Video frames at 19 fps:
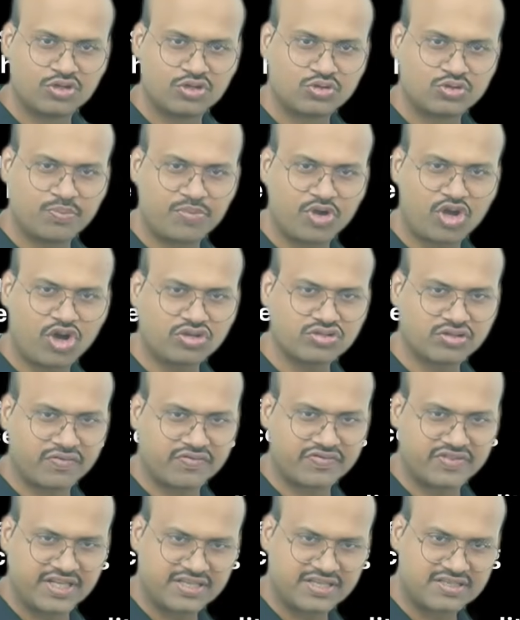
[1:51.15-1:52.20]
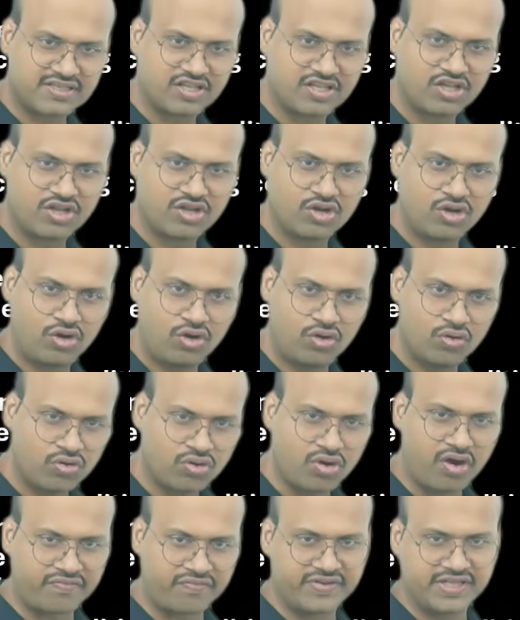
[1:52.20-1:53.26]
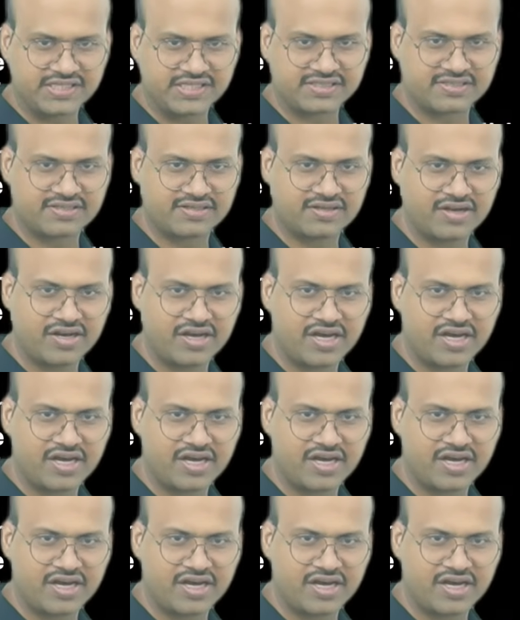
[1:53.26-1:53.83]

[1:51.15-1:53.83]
So because of this look of this